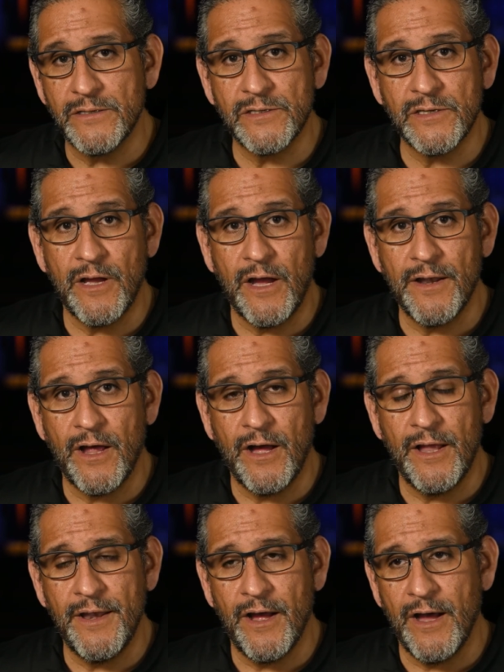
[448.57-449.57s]

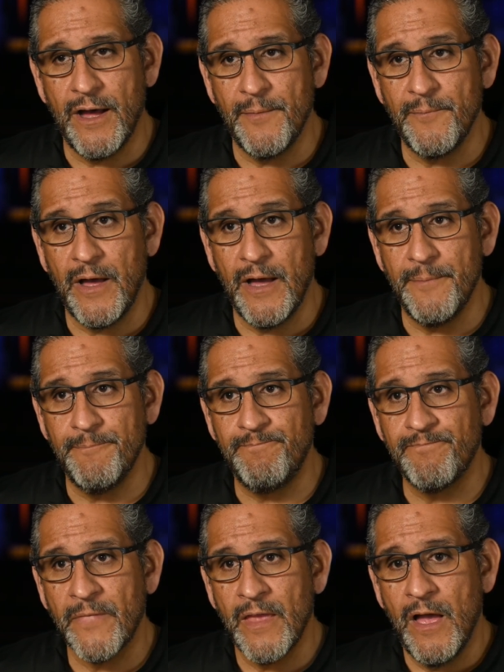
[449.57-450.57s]

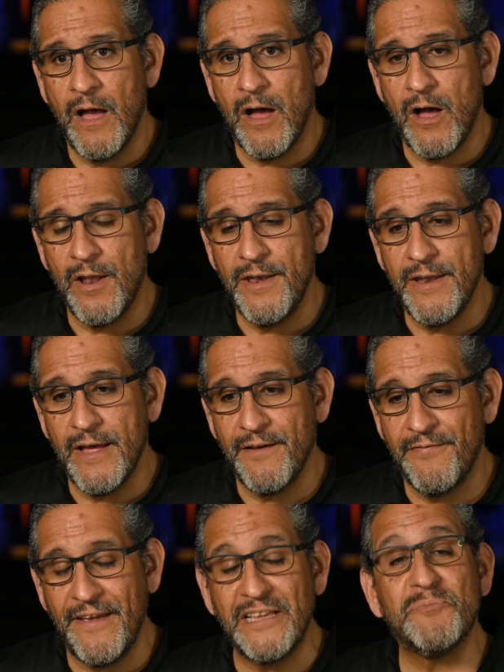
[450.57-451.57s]

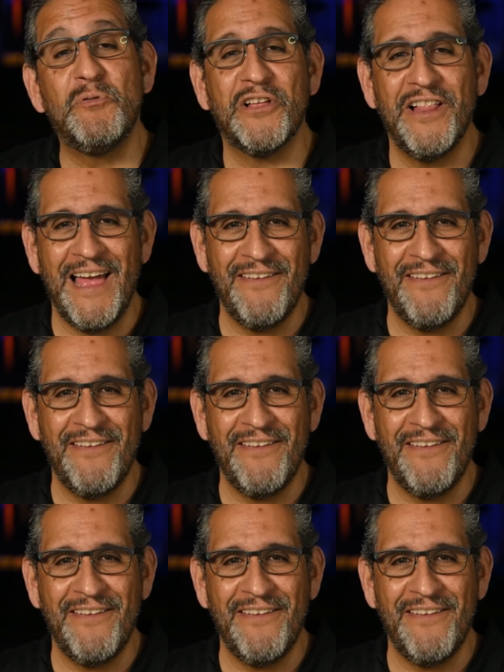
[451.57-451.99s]
Facebook